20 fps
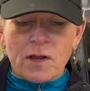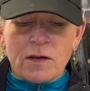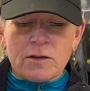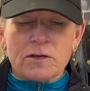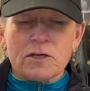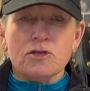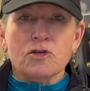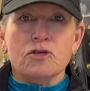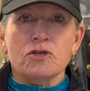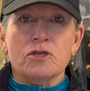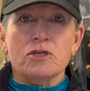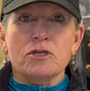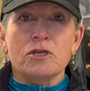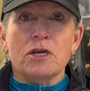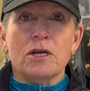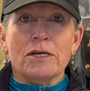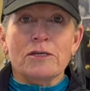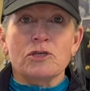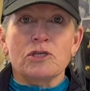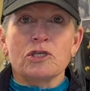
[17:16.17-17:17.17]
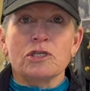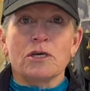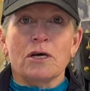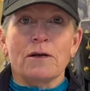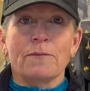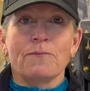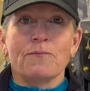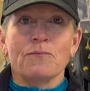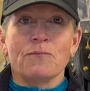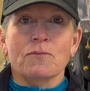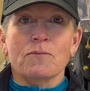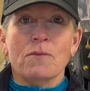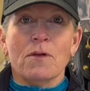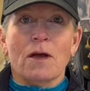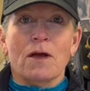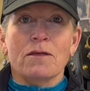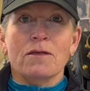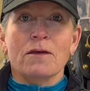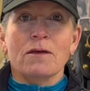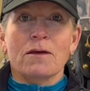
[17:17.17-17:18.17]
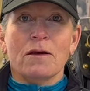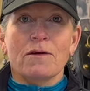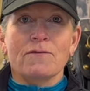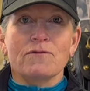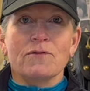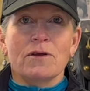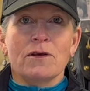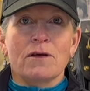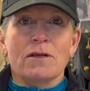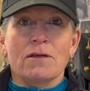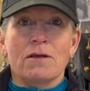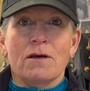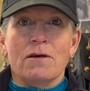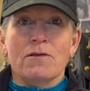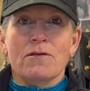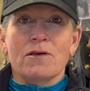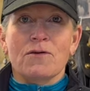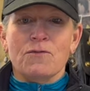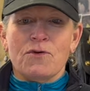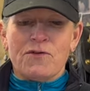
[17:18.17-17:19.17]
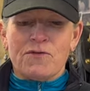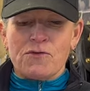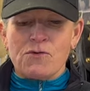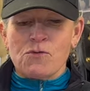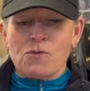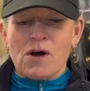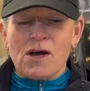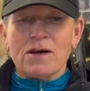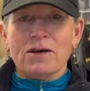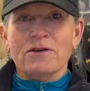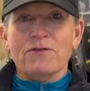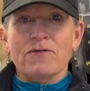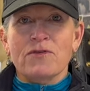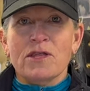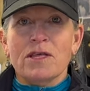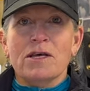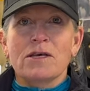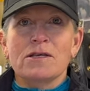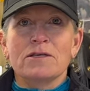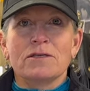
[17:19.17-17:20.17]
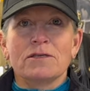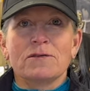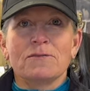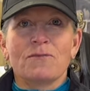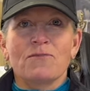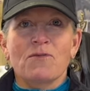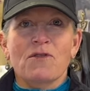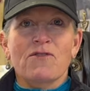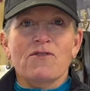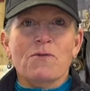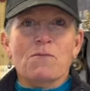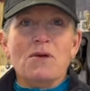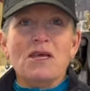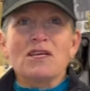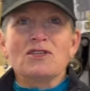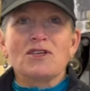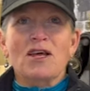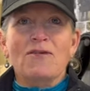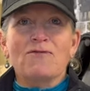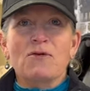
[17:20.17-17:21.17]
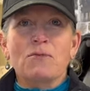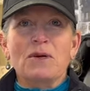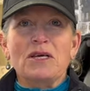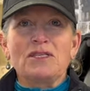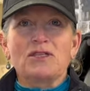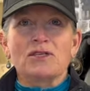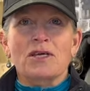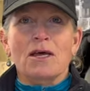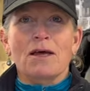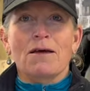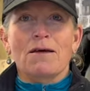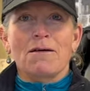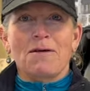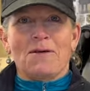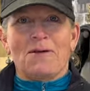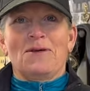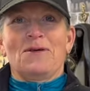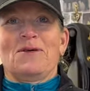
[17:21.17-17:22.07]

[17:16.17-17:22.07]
This is a good lunchtime. good. I, think we will work for this. I, oh, yeah, I think we have. yeah.